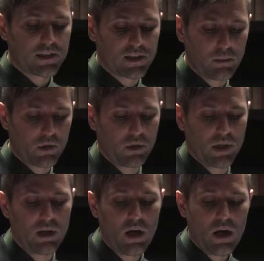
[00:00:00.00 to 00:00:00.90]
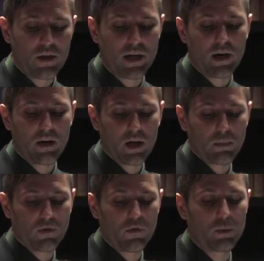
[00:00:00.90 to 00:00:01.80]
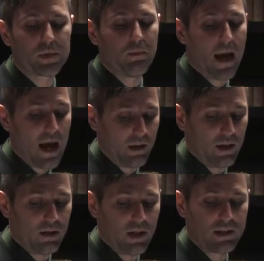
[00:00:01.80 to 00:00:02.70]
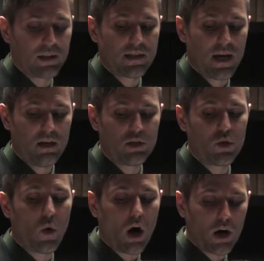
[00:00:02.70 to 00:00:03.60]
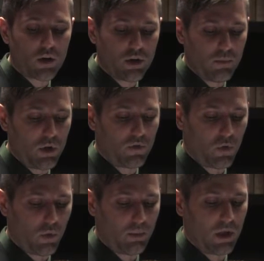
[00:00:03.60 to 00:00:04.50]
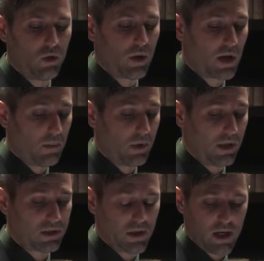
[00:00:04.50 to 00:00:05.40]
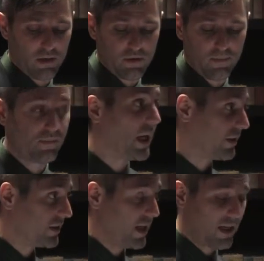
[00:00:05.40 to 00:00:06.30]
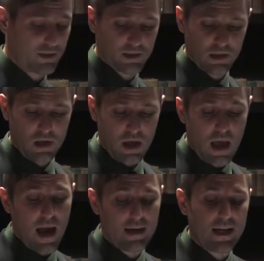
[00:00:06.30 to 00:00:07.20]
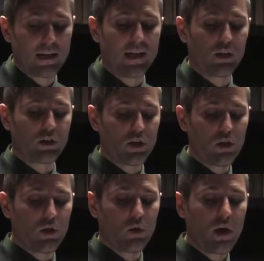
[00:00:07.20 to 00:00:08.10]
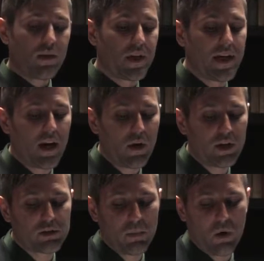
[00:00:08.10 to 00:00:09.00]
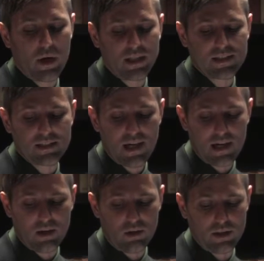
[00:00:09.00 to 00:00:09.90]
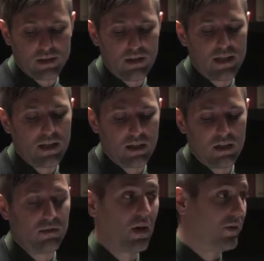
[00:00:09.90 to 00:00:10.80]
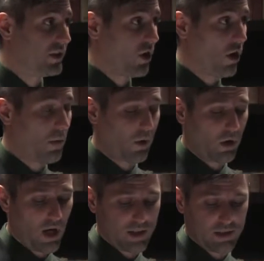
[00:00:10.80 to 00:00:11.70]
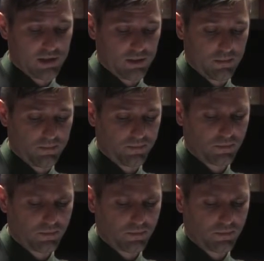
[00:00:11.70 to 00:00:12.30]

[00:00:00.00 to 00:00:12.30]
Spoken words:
Similarly, the narrator performs a ballad that is intended to honor the beautiful woman who accompanies love, Alceste, and yet here too, the narrator's poetic style is indicative of his homoeroticism.